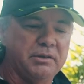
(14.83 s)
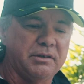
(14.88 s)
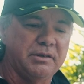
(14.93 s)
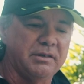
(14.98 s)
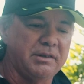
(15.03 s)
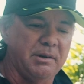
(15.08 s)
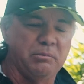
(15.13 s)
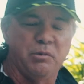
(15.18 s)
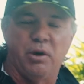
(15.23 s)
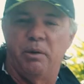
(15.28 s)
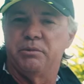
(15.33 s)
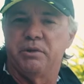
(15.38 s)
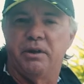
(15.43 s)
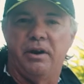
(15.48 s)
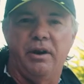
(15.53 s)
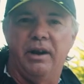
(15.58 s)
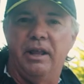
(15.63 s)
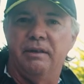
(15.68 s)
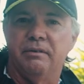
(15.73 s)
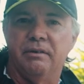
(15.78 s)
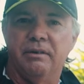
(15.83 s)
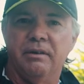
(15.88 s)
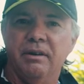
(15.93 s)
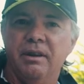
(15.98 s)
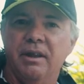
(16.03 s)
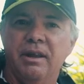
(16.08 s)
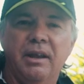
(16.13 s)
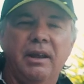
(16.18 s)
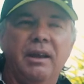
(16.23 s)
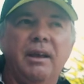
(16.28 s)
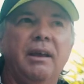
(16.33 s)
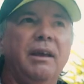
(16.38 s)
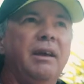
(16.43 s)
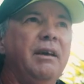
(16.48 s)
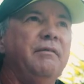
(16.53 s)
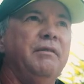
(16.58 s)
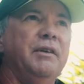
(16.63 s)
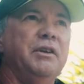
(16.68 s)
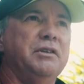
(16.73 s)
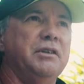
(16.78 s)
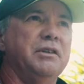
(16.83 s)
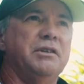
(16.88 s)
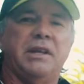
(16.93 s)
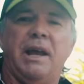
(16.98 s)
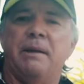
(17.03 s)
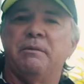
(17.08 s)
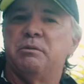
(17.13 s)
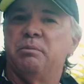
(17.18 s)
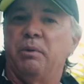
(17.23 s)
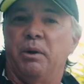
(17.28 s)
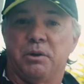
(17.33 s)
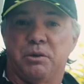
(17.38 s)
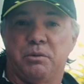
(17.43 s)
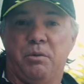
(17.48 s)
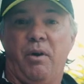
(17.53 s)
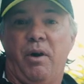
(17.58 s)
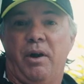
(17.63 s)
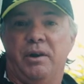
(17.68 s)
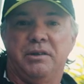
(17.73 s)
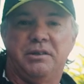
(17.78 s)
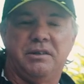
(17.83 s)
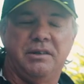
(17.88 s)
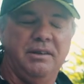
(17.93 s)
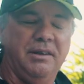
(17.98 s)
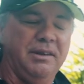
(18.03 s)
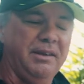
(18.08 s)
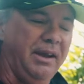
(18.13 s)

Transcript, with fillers: Sometimes I don't even fish the same spot twice.